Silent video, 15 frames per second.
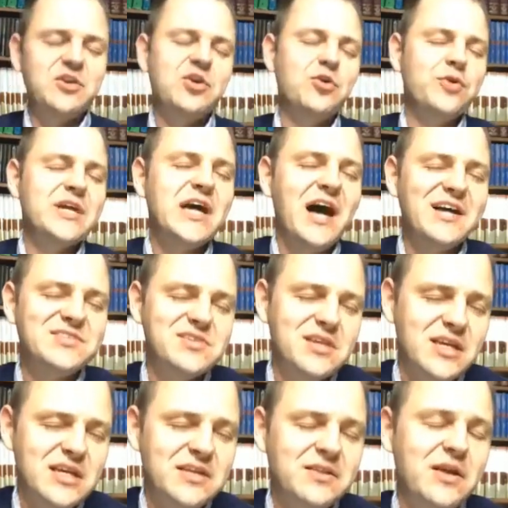
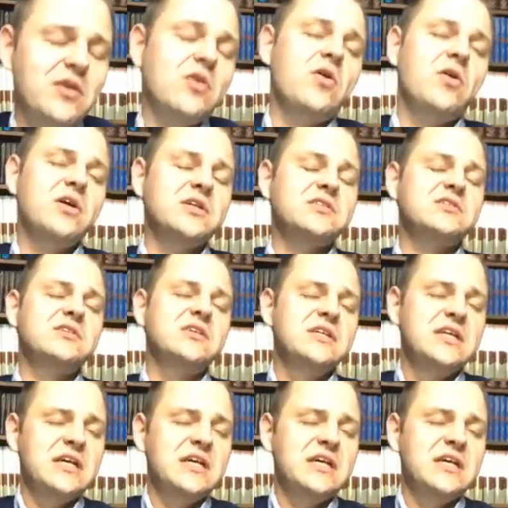curiosity in their hearts,